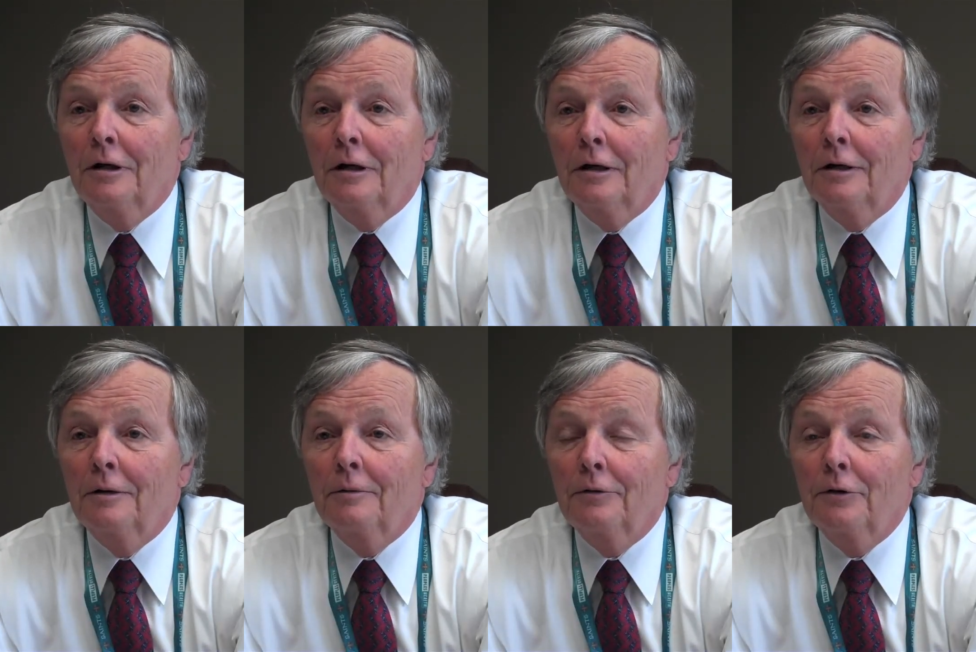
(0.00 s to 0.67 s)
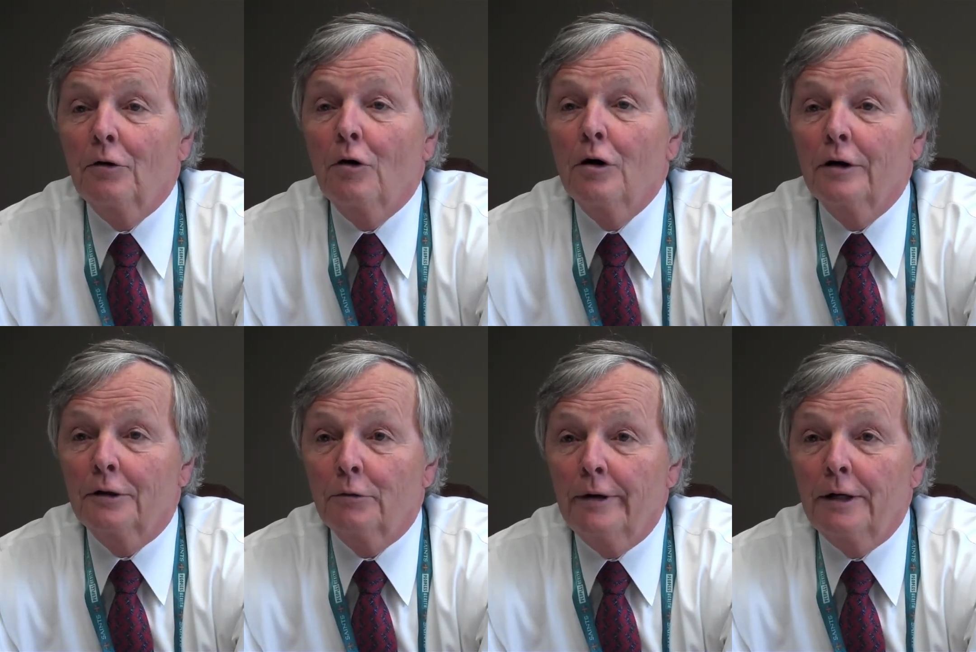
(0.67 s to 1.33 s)
Uh, they're all
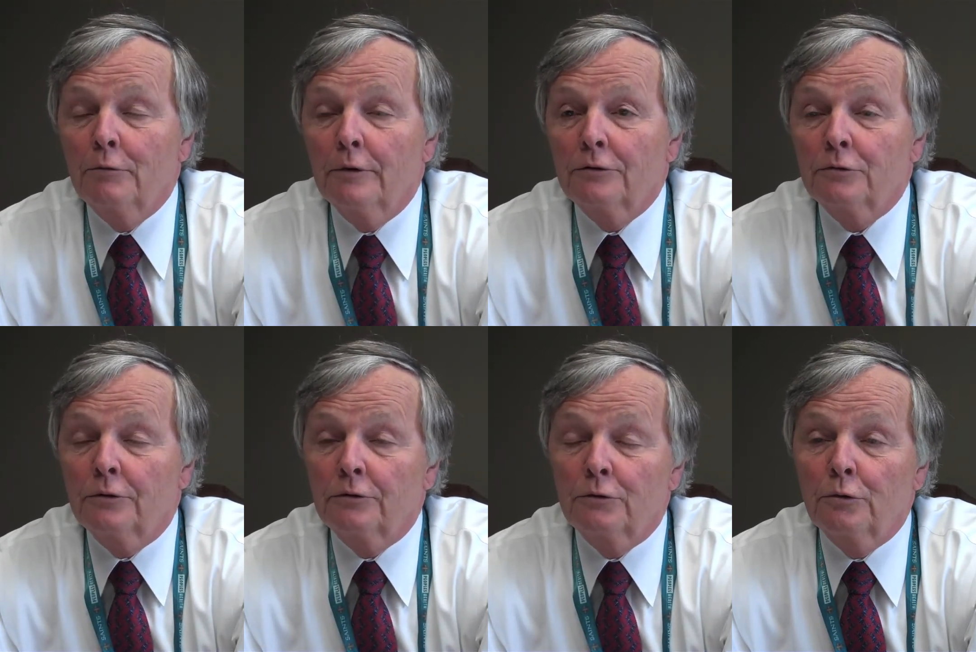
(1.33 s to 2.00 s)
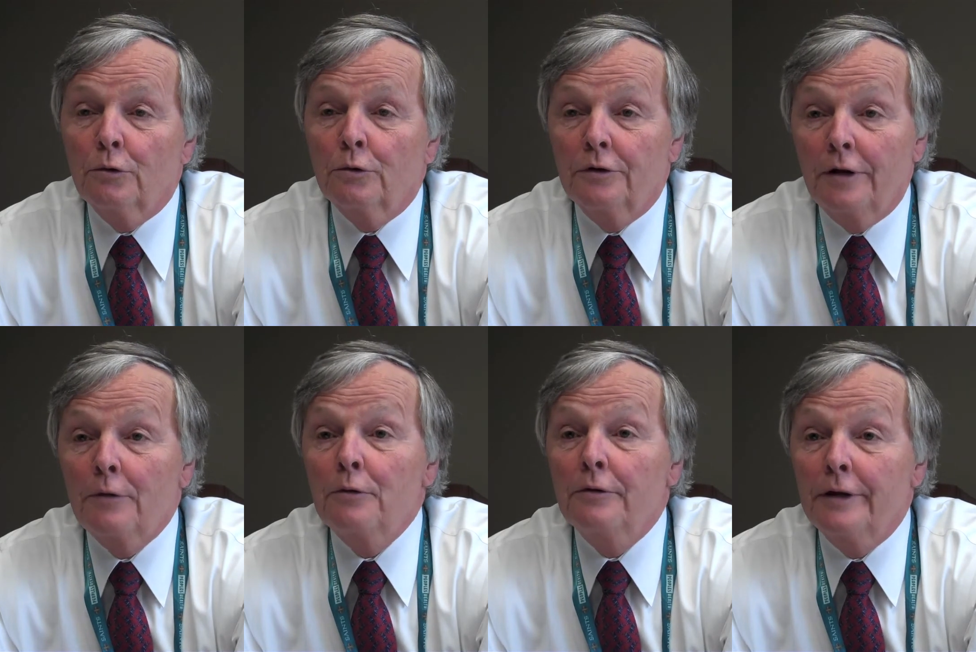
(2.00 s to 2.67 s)
at great risk of stroke. The
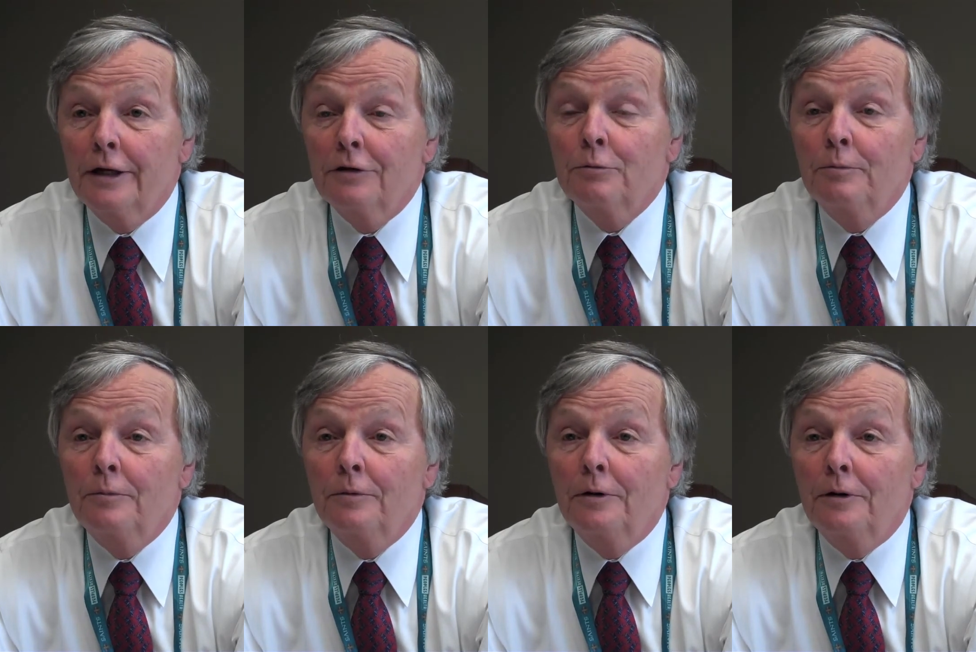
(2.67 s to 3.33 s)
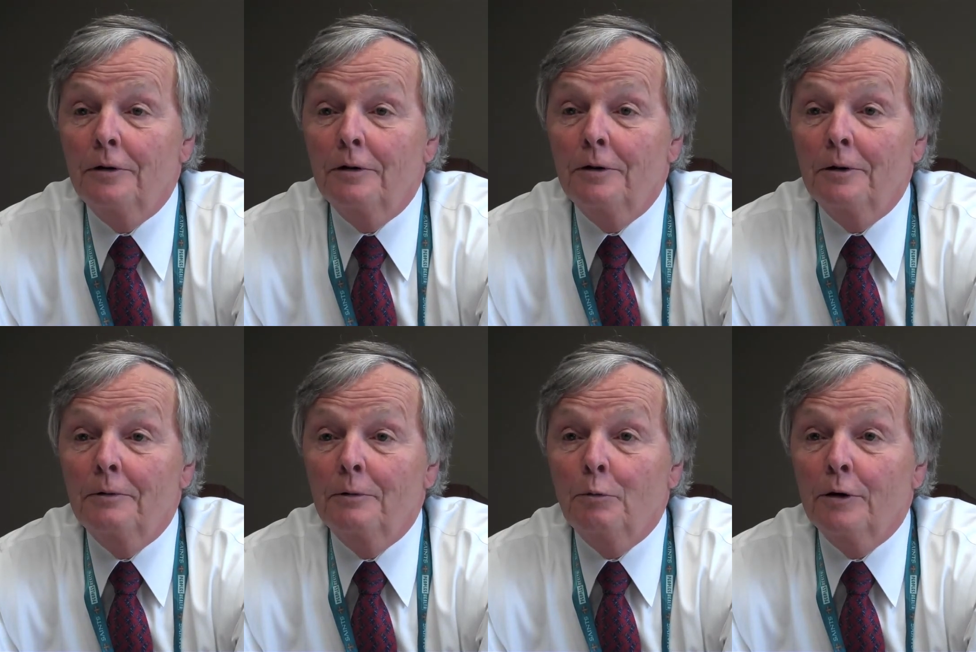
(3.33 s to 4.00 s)
other thing is uh,
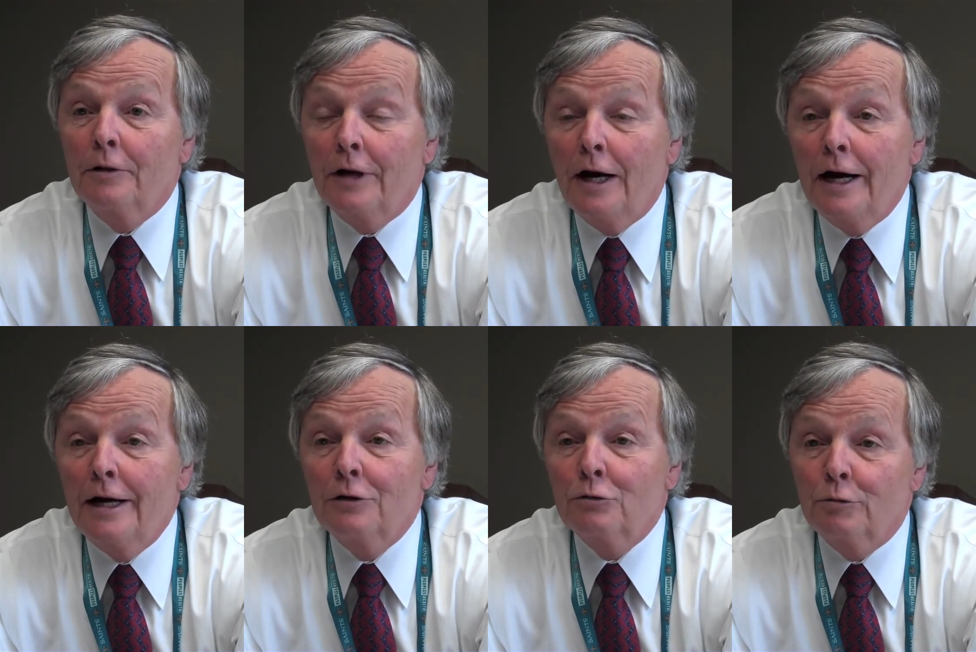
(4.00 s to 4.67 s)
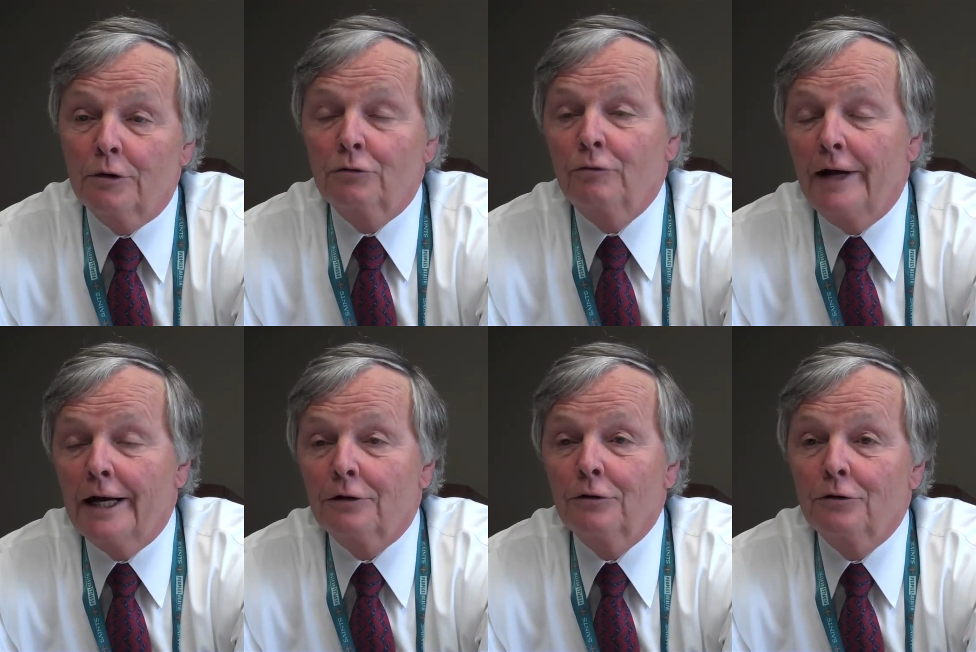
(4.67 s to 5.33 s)
one of the highest risk
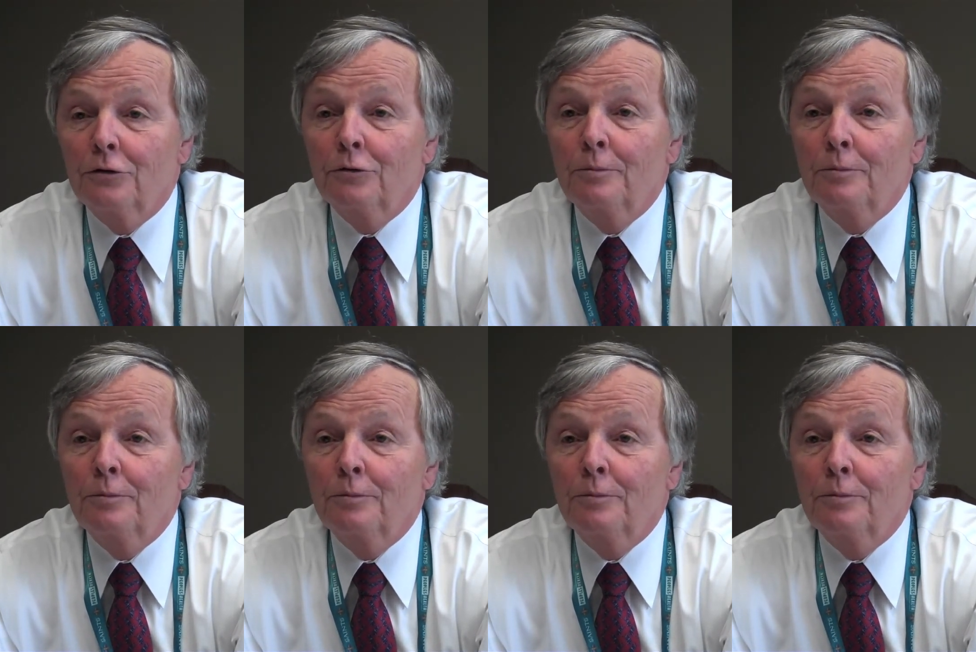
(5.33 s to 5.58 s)
factors is